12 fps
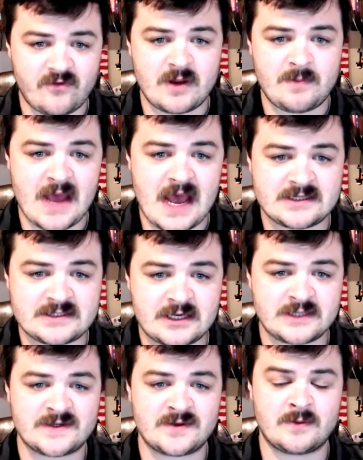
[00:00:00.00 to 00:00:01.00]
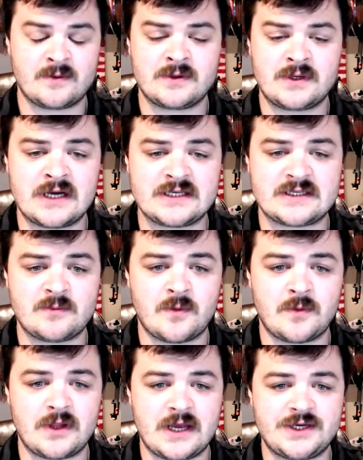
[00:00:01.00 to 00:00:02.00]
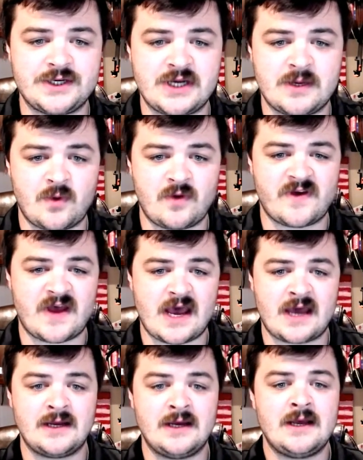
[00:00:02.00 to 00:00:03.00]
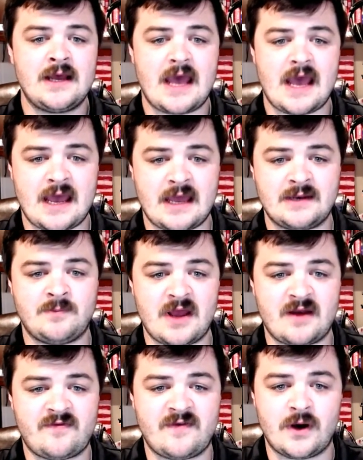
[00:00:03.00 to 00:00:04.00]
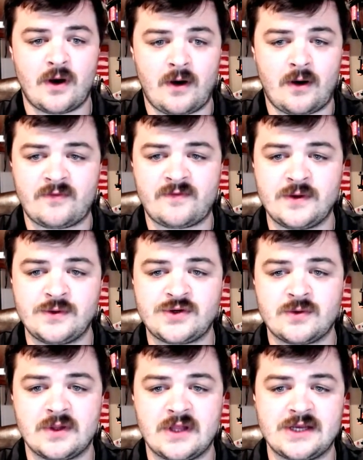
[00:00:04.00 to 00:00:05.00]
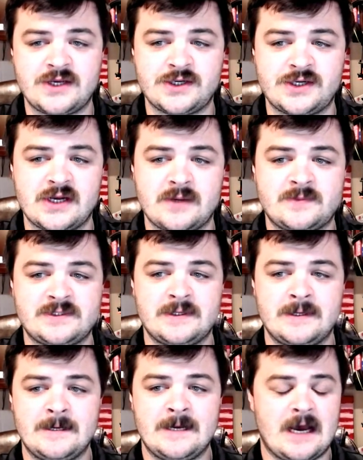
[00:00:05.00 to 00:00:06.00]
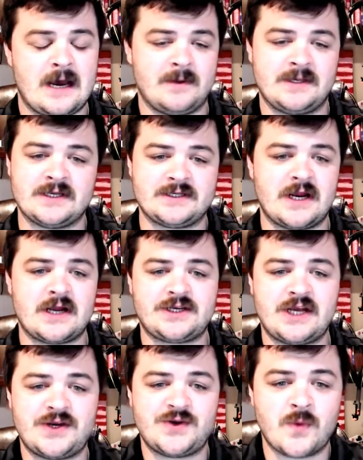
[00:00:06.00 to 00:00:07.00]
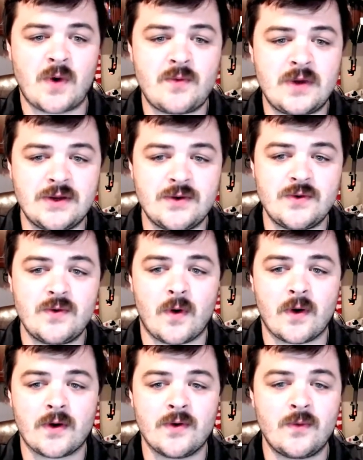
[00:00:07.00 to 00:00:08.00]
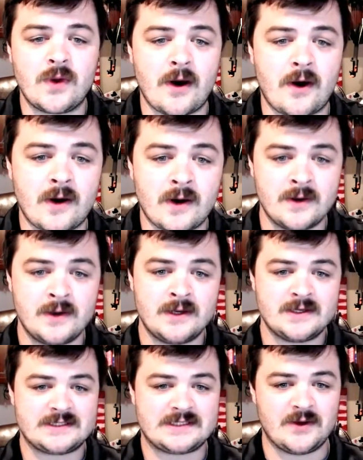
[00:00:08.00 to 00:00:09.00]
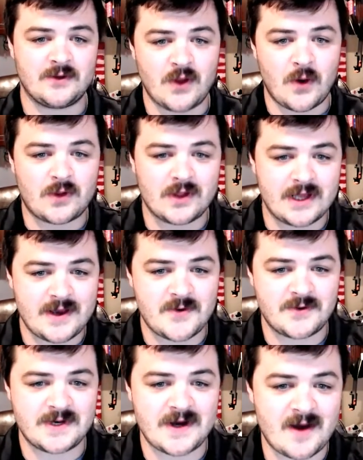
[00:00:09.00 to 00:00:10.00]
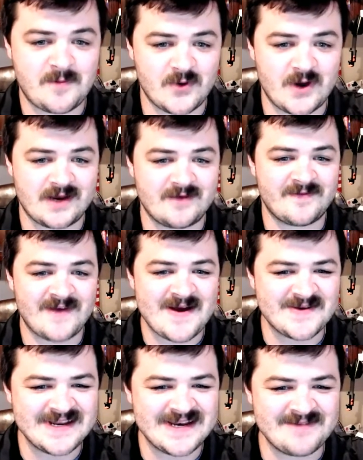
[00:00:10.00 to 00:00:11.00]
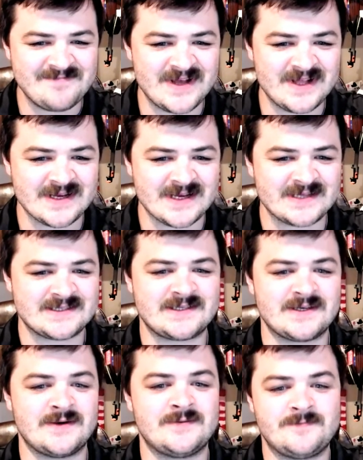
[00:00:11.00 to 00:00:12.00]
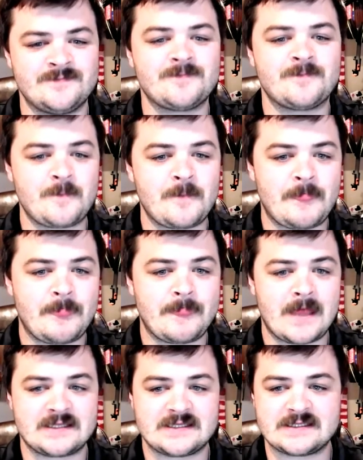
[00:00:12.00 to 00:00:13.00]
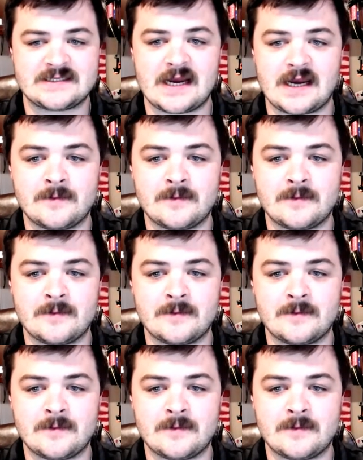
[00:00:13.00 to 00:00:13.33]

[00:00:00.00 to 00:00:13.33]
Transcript: past customer relationship we've had and benefit all future relationships. It does not change what we do or who we are. Still locally owned and operated, founded in Billings, so that's exciting.